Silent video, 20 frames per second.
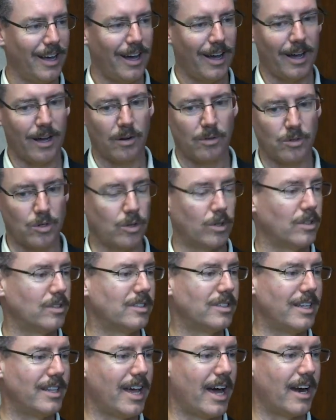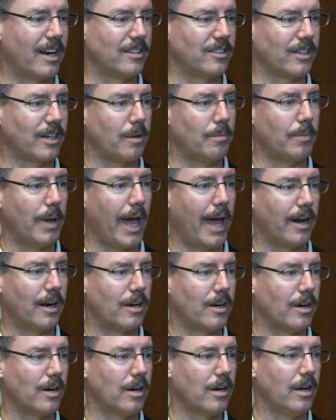You can see that as a
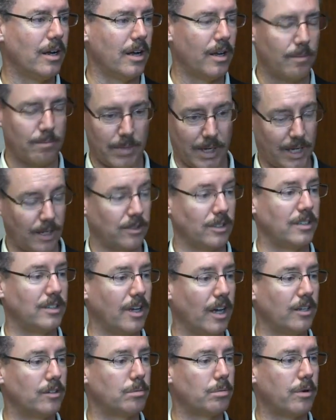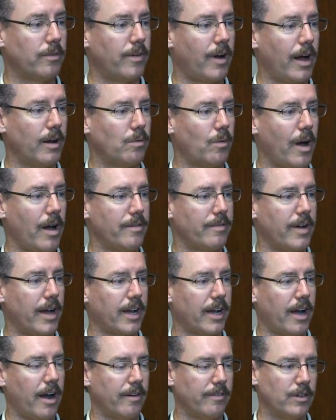competitor because it does provide Wi-Fi
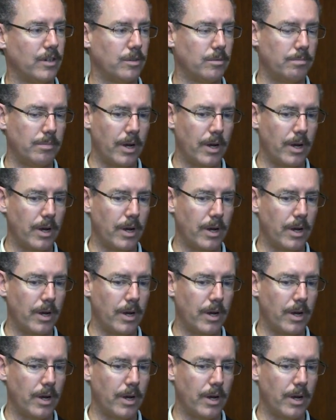coverage,